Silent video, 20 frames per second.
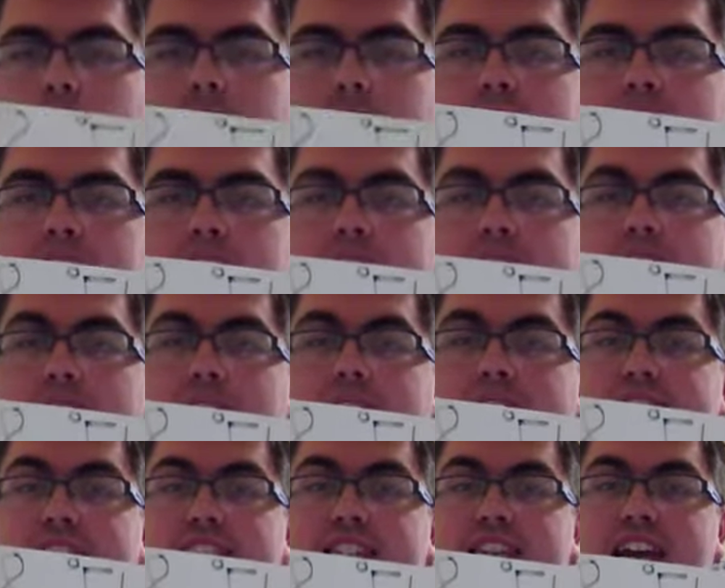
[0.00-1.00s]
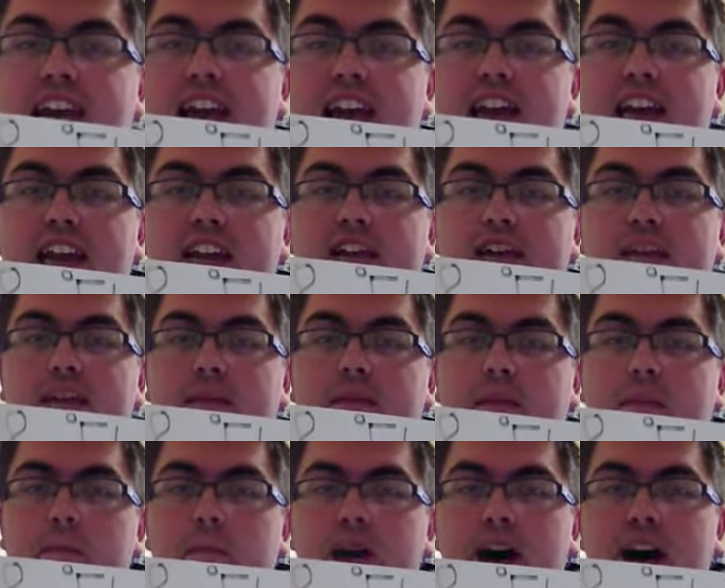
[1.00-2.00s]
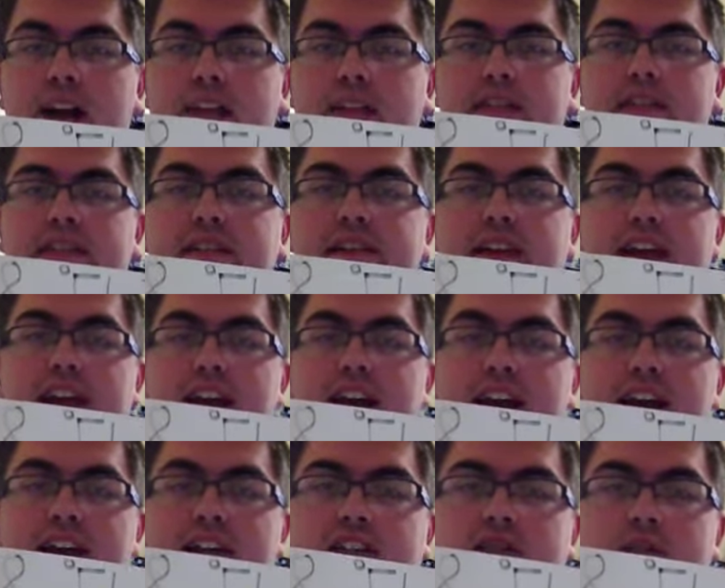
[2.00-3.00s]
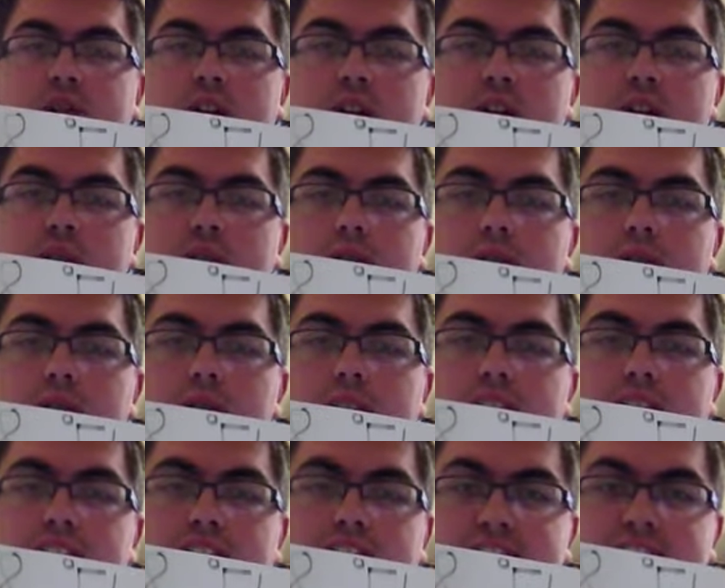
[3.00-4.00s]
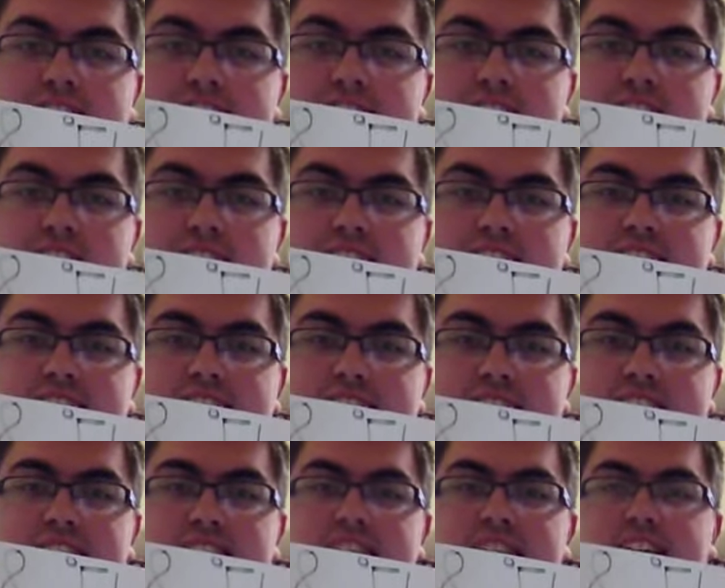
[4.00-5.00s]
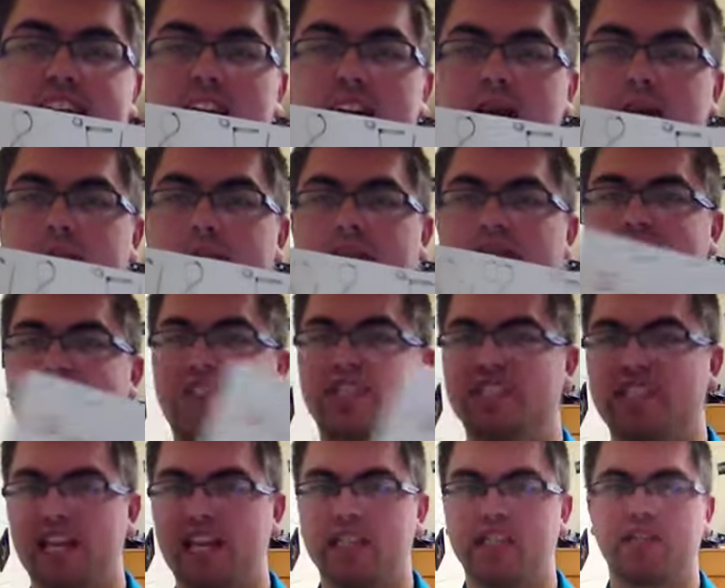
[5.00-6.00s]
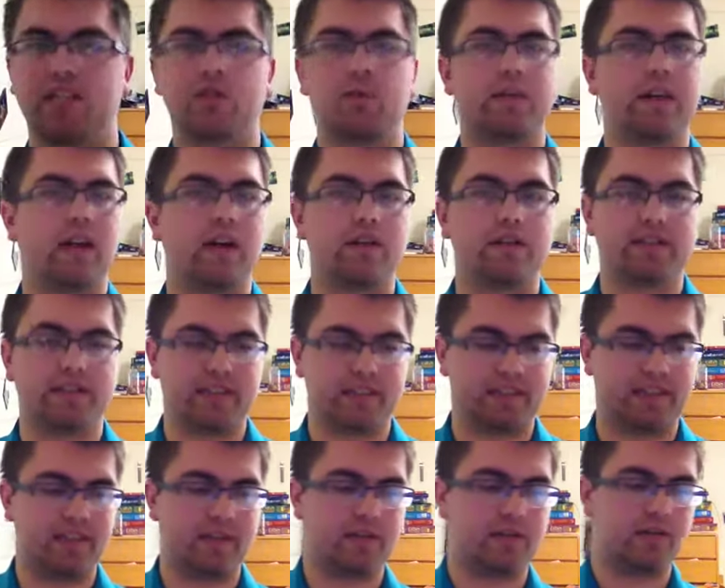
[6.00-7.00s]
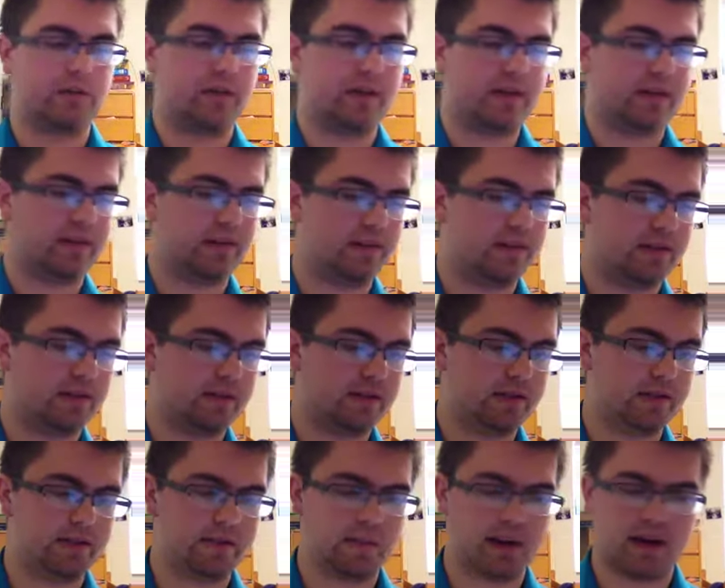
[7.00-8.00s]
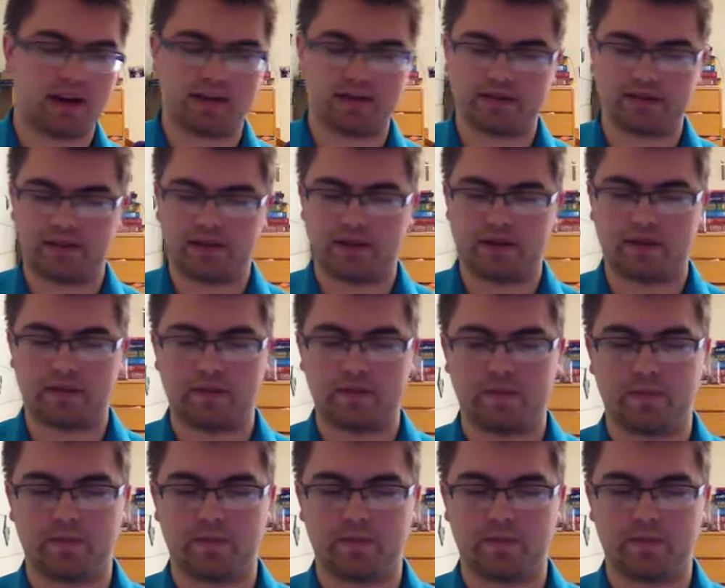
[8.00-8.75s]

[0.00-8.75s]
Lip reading: we have 10 miles extra off of 60 times 6, 360 degrees. Miles are there.